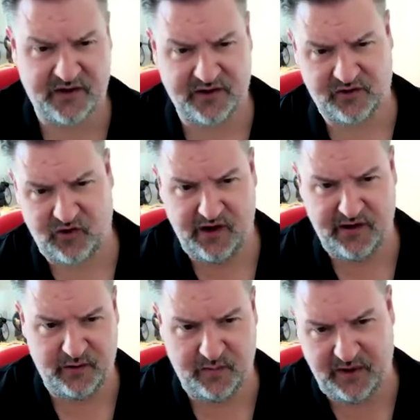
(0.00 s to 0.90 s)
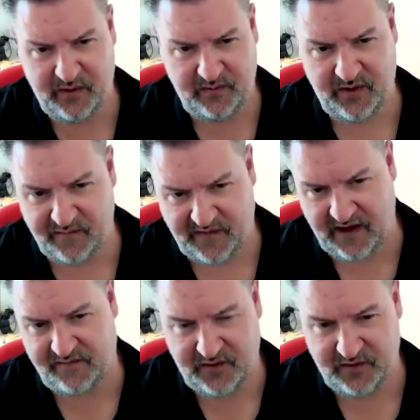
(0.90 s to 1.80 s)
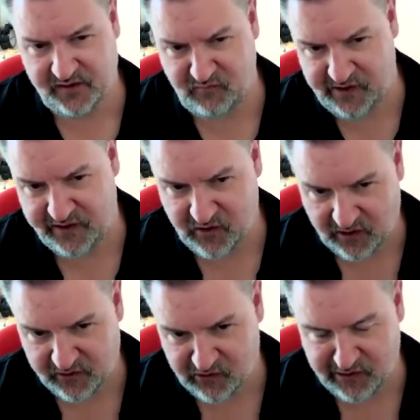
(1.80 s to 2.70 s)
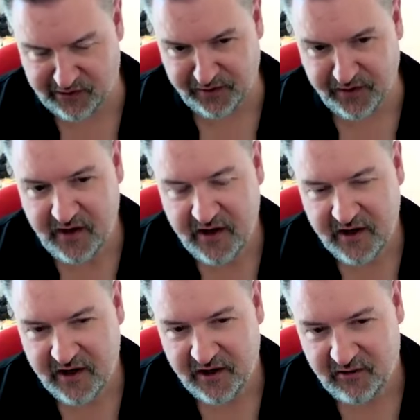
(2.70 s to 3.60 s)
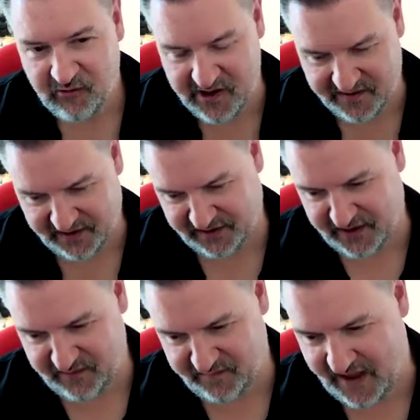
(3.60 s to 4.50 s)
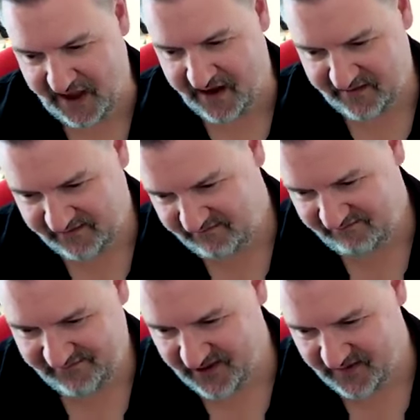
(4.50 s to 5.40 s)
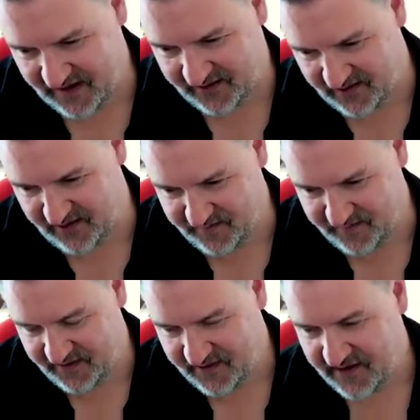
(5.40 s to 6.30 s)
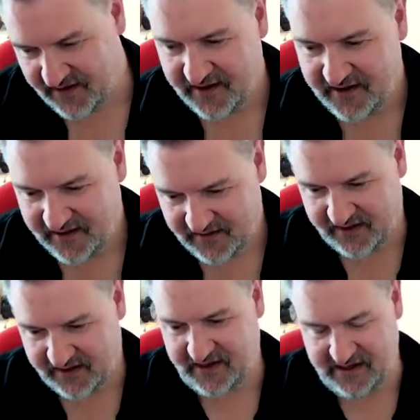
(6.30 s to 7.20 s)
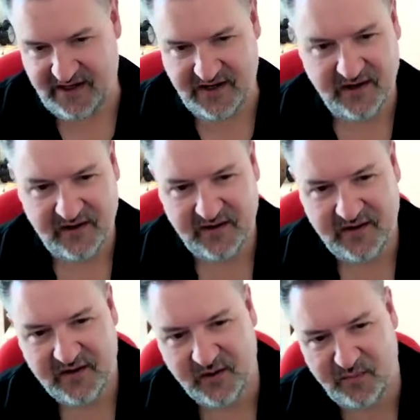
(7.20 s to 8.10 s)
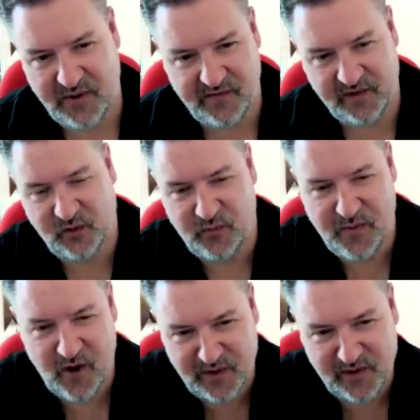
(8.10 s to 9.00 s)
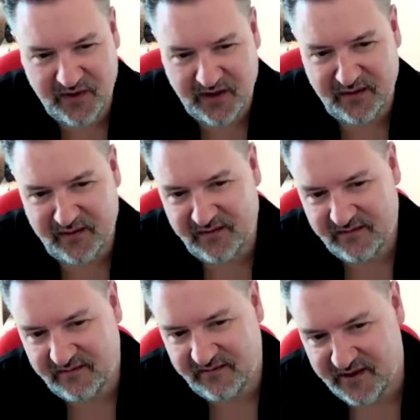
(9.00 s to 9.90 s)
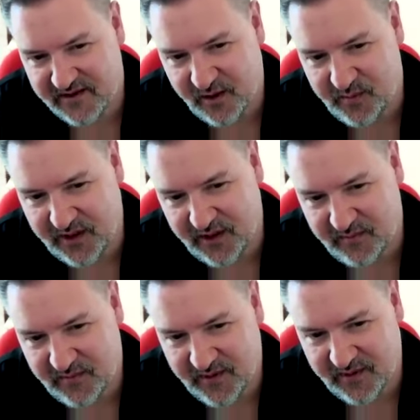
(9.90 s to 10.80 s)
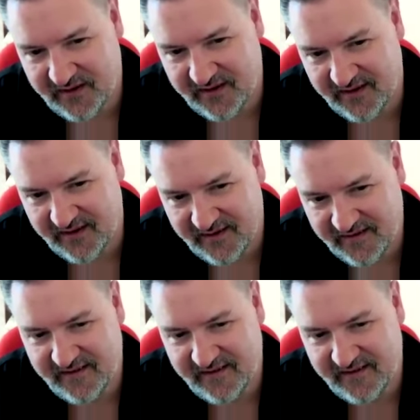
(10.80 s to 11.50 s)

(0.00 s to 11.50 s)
to just try and do a bit, you know, if I have to do some restructuring and rethinking of that, you know, that kind of that key sort of pivotal moment, then and so be it. But yeah.